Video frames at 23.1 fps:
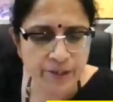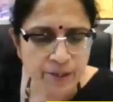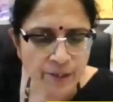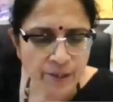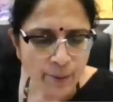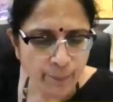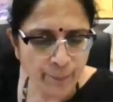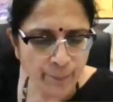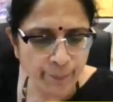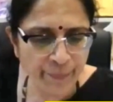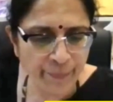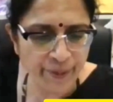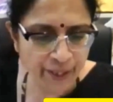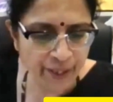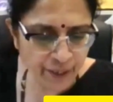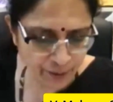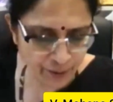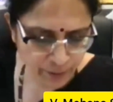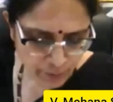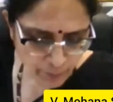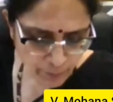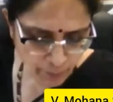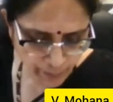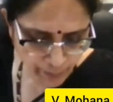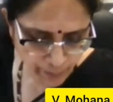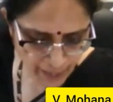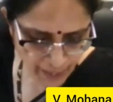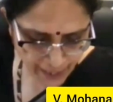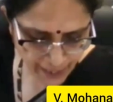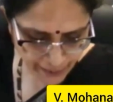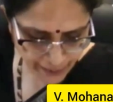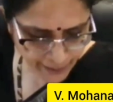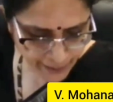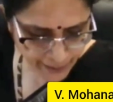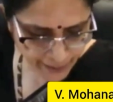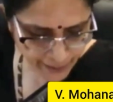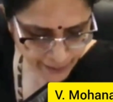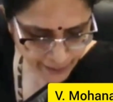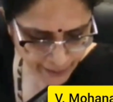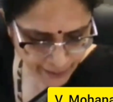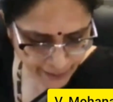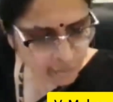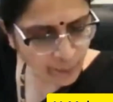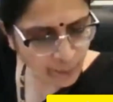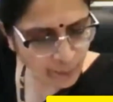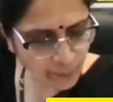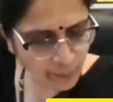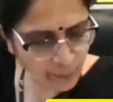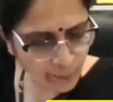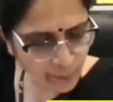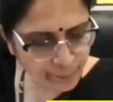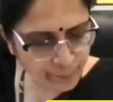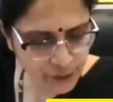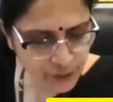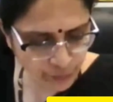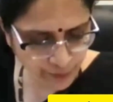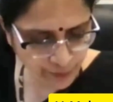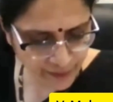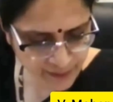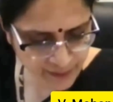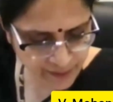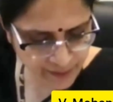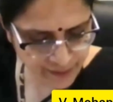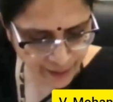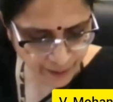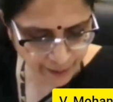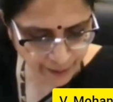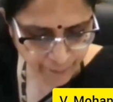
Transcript: in paragraph numbers. You can say,